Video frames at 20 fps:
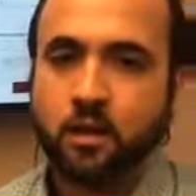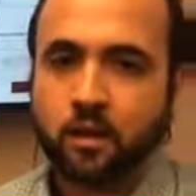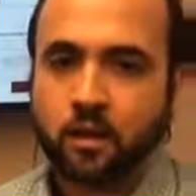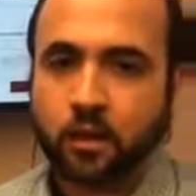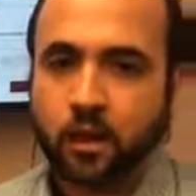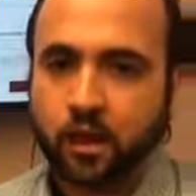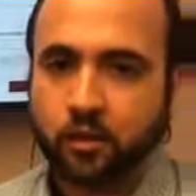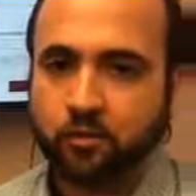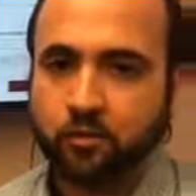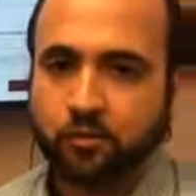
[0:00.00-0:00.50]
It
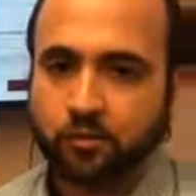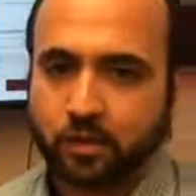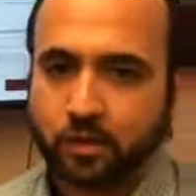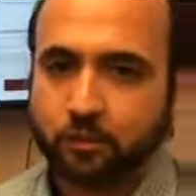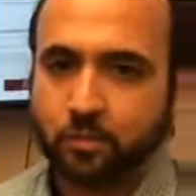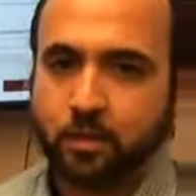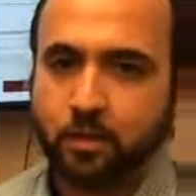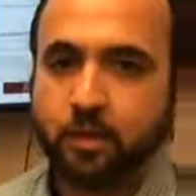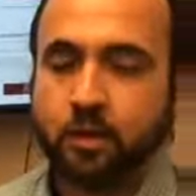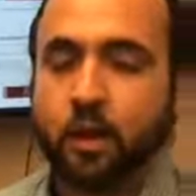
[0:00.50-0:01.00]
asks you to
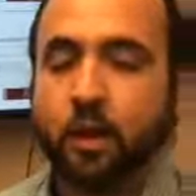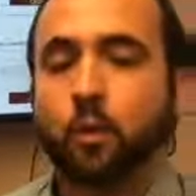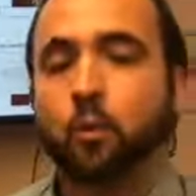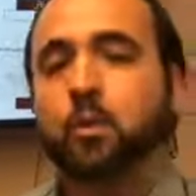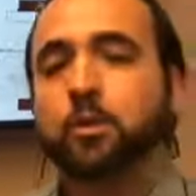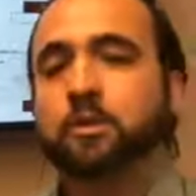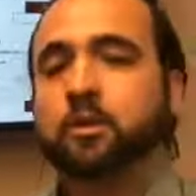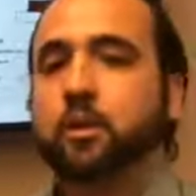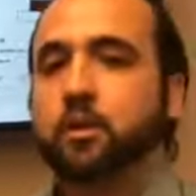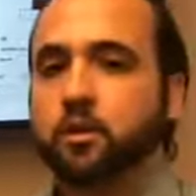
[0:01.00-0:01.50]
type it in. I
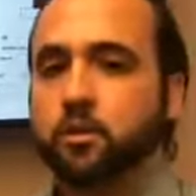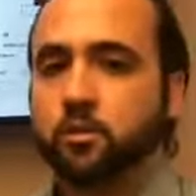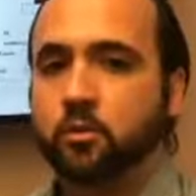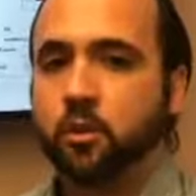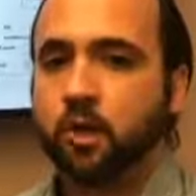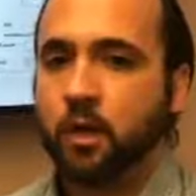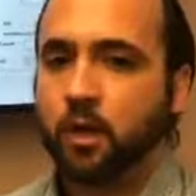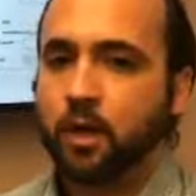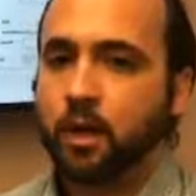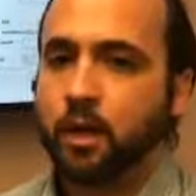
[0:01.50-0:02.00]
will tell
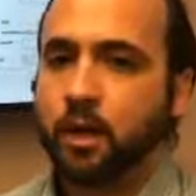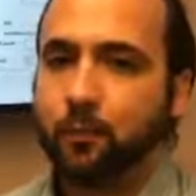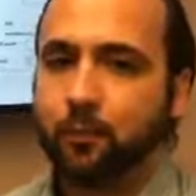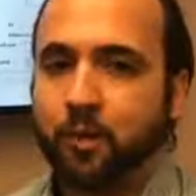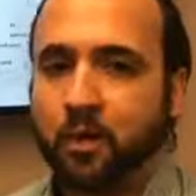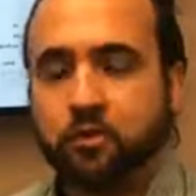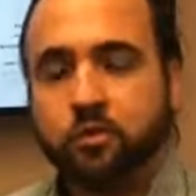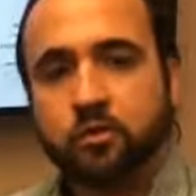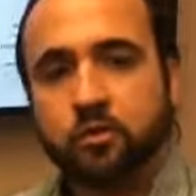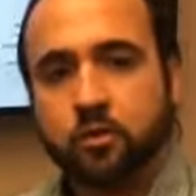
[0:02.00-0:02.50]
you, I'm
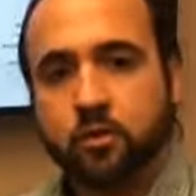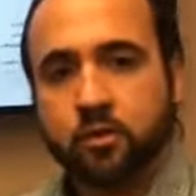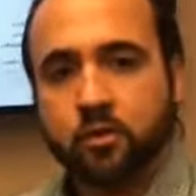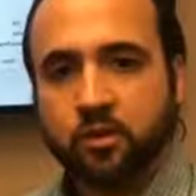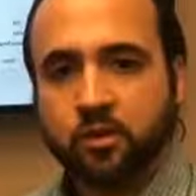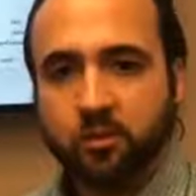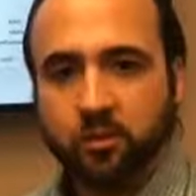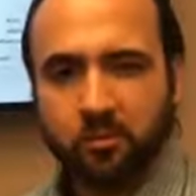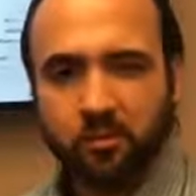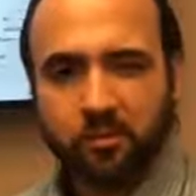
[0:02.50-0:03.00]
not sure,
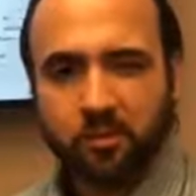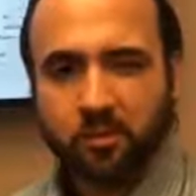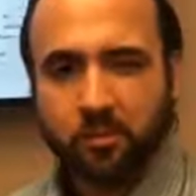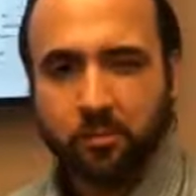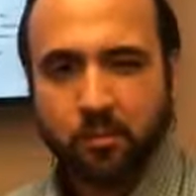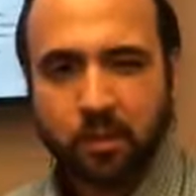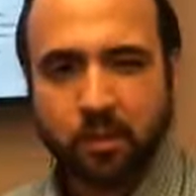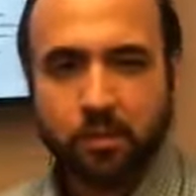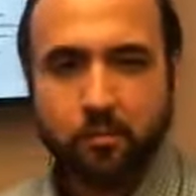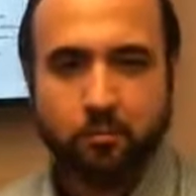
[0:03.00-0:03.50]
there's some,
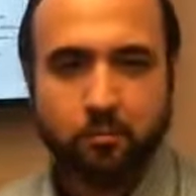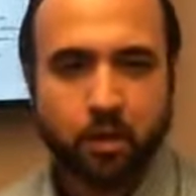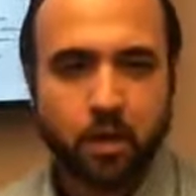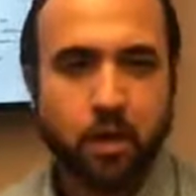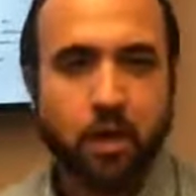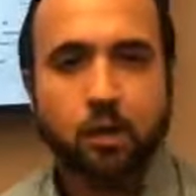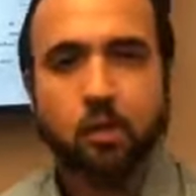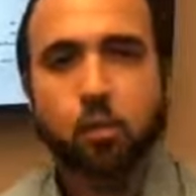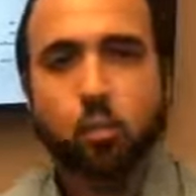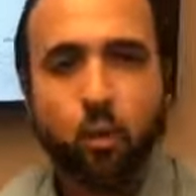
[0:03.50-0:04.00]
some kind of
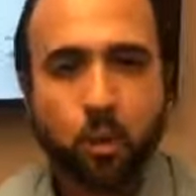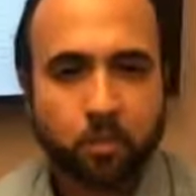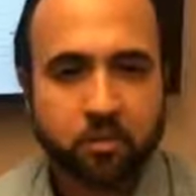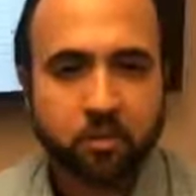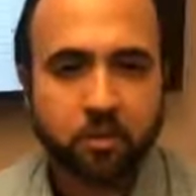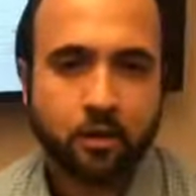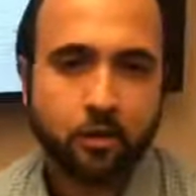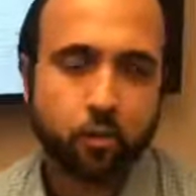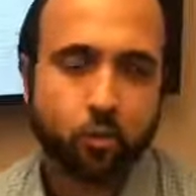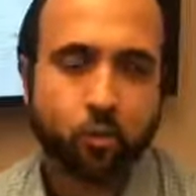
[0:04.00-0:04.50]
bug on the
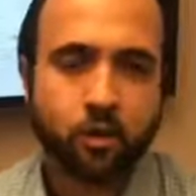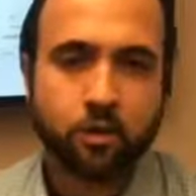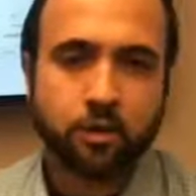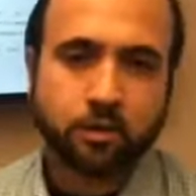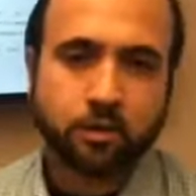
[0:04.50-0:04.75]
website where